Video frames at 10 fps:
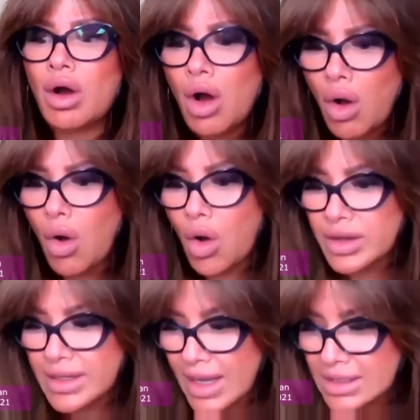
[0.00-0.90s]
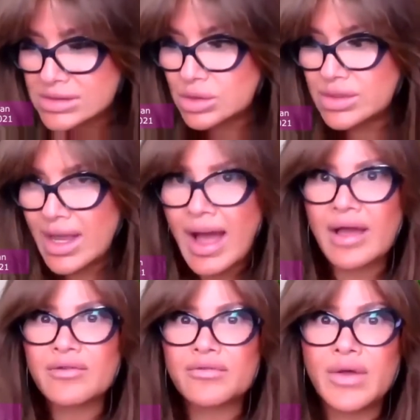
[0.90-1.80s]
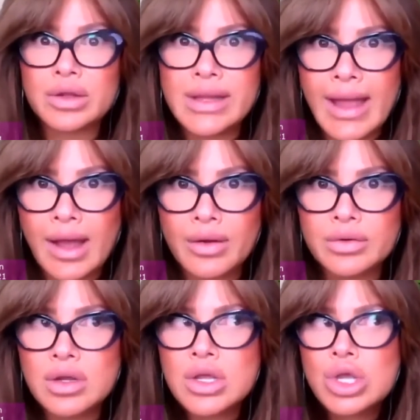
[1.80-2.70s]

oh, okay, so yeah, I fell down.